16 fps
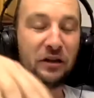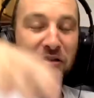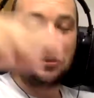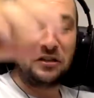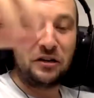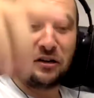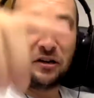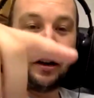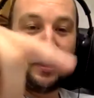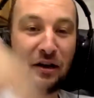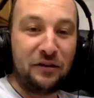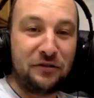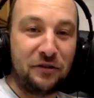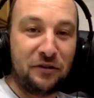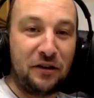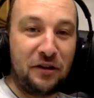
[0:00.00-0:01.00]
Legendary
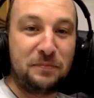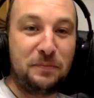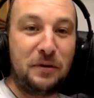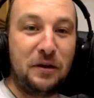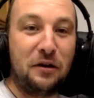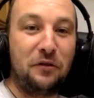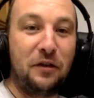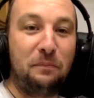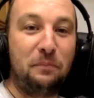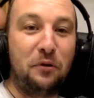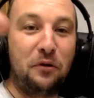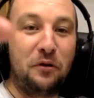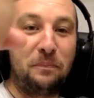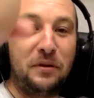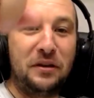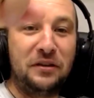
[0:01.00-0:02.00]
Nights on HBO, they
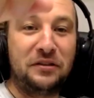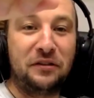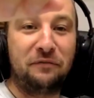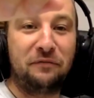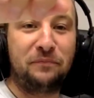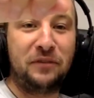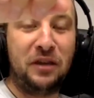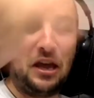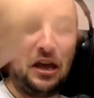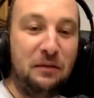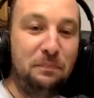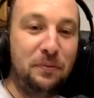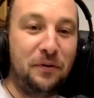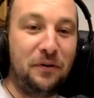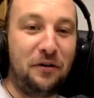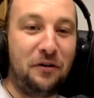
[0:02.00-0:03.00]
put a piece of
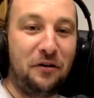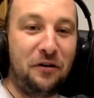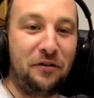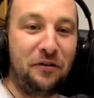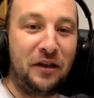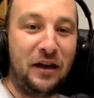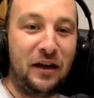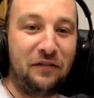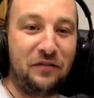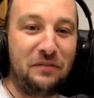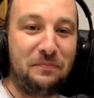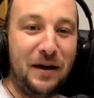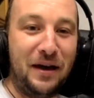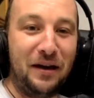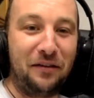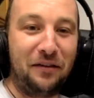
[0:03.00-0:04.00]
tape on the heavy
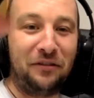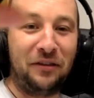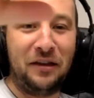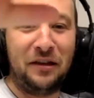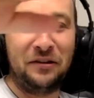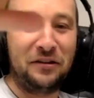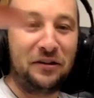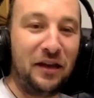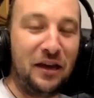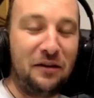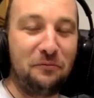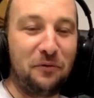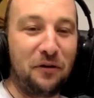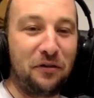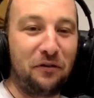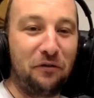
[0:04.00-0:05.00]
bag to
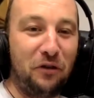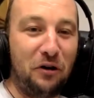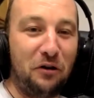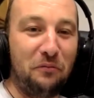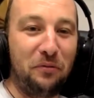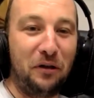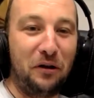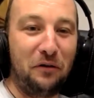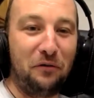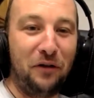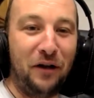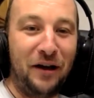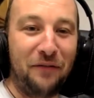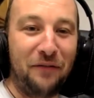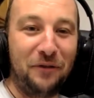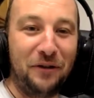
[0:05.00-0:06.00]
indicate where the low blow
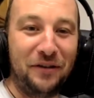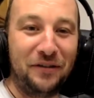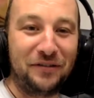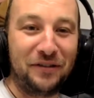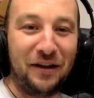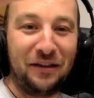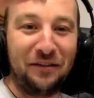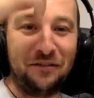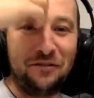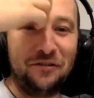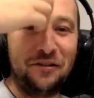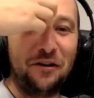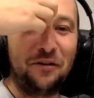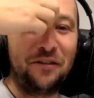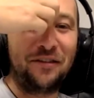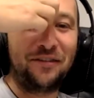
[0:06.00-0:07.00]
line was. And you
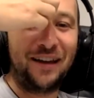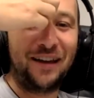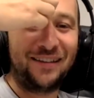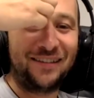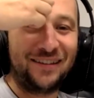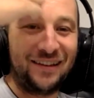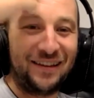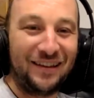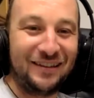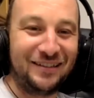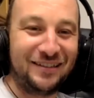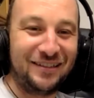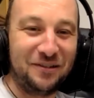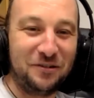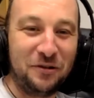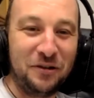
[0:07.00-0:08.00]
know that's an
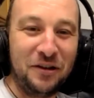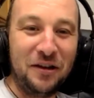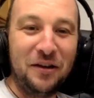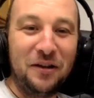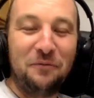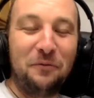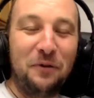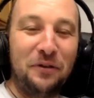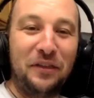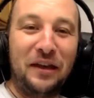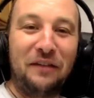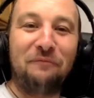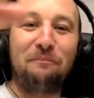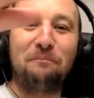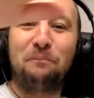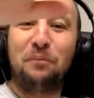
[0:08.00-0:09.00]
issue when
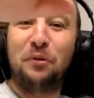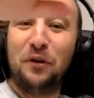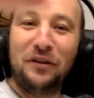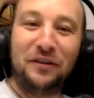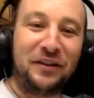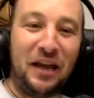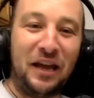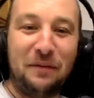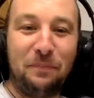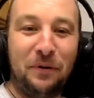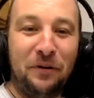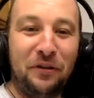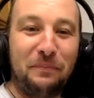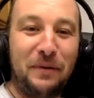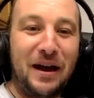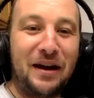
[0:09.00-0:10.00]
they put tape
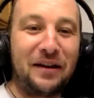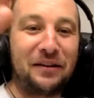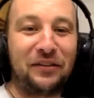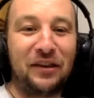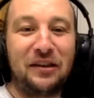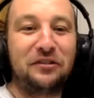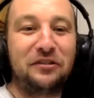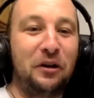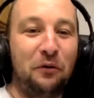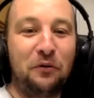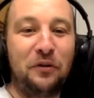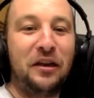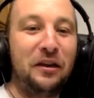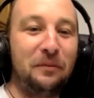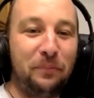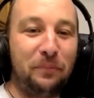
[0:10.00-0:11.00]
on the bag to say, don't
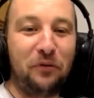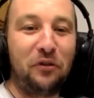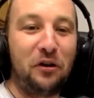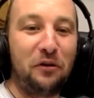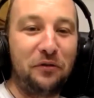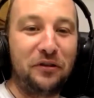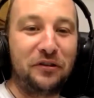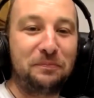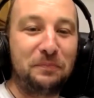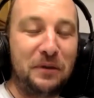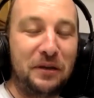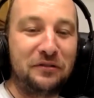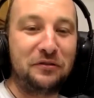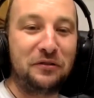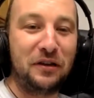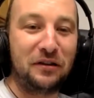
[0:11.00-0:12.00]
hit below this
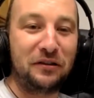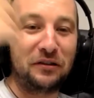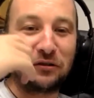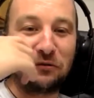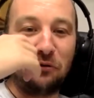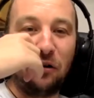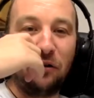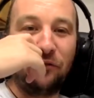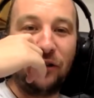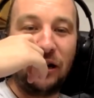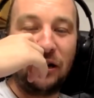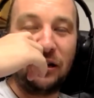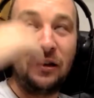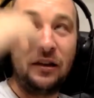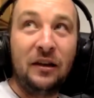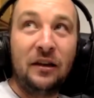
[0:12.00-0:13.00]
because you get
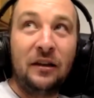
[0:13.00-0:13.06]
disqualified.